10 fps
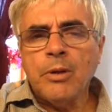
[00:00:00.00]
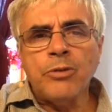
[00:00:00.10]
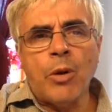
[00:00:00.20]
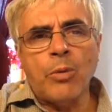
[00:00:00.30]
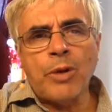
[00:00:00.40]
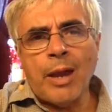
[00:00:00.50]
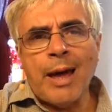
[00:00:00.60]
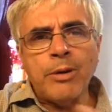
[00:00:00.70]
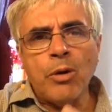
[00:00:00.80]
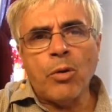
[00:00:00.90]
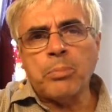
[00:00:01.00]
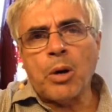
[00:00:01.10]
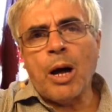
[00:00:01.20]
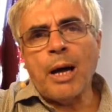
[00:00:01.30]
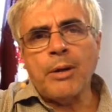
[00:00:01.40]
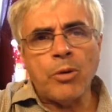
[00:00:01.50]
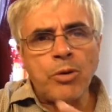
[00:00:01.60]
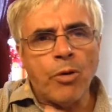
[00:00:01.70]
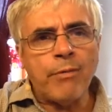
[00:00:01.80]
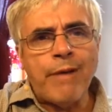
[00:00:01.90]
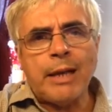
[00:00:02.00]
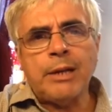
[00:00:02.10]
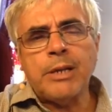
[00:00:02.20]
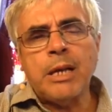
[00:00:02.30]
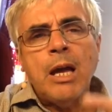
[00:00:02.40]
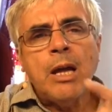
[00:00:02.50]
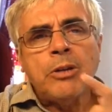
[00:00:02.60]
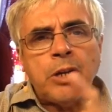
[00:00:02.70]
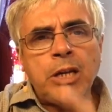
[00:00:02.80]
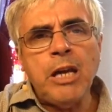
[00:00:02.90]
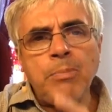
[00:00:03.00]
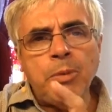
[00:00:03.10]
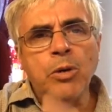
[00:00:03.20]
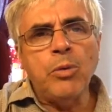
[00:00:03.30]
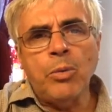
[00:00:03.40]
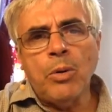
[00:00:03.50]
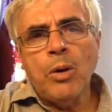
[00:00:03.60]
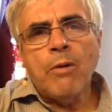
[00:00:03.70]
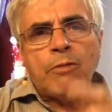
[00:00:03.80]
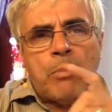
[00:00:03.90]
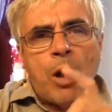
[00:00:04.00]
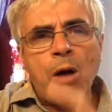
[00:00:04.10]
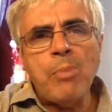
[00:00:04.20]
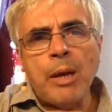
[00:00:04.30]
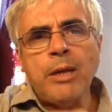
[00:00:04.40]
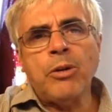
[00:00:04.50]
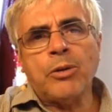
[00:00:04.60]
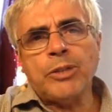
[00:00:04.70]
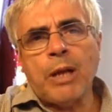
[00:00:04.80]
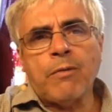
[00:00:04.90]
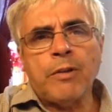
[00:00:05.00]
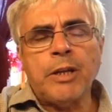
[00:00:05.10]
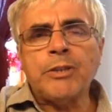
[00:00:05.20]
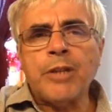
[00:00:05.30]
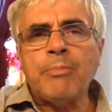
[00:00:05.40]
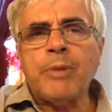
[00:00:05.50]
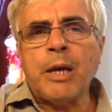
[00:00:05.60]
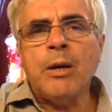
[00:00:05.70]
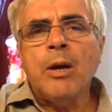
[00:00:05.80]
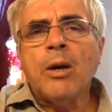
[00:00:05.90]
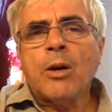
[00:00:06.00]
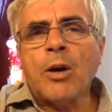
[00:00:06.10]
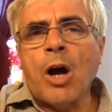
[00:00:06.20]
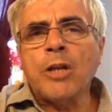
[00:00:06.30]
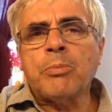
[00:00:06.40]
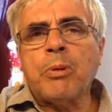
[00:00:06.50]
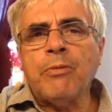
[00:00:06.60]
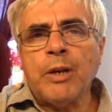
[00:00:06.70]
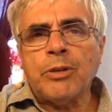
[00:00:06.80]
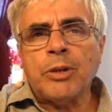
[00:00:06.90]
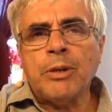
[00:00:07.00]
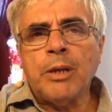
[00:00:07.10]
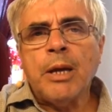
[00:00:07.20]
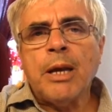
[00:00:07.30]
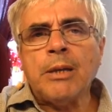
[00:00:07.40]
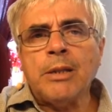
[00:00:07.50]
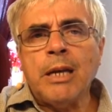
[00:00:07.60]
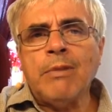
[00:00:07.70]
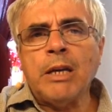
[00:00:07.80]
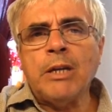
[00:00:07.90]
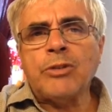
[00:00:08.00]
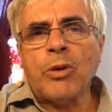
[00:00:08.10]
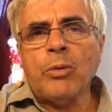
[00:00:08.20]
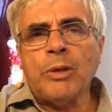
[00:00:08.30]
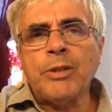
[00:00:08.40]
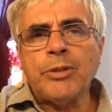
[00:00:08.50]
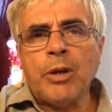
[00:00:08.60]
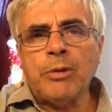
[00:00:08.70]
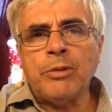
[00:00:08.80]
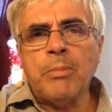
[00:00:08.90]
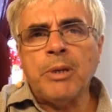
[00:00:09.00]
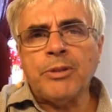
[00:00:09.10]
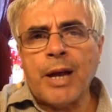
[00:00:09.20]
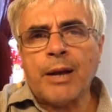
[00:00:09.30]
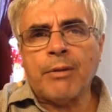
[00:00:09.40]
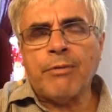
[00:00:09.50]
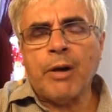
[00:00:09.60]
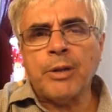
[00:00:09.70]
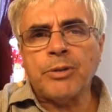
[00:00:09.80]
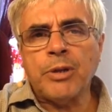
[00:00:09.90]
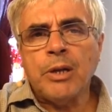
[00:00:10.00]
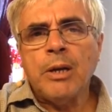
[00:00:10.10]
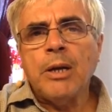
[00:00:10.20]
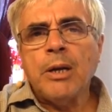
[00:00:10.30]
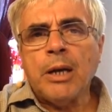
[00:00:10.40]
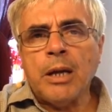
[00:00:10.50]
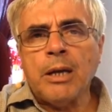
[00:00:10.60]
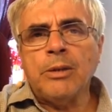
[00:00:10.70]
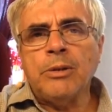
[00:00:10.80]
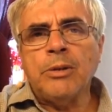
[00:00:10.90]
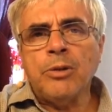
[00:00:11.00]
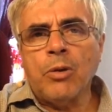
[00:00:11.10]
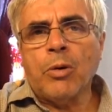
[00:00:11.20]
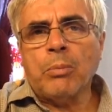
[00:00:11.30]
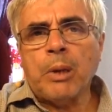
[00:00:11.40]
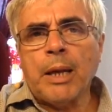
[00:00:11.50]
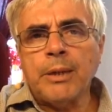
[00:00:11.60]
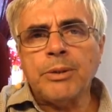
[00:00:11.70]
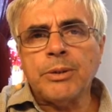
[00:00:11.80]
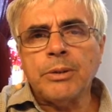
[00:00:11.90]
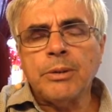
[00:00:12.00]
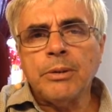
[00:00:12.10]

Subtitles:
Don't allow your pride or your vanity to keep you from humbling yourself and accepting God's provision in giving His only Son to be sacrificed in your place.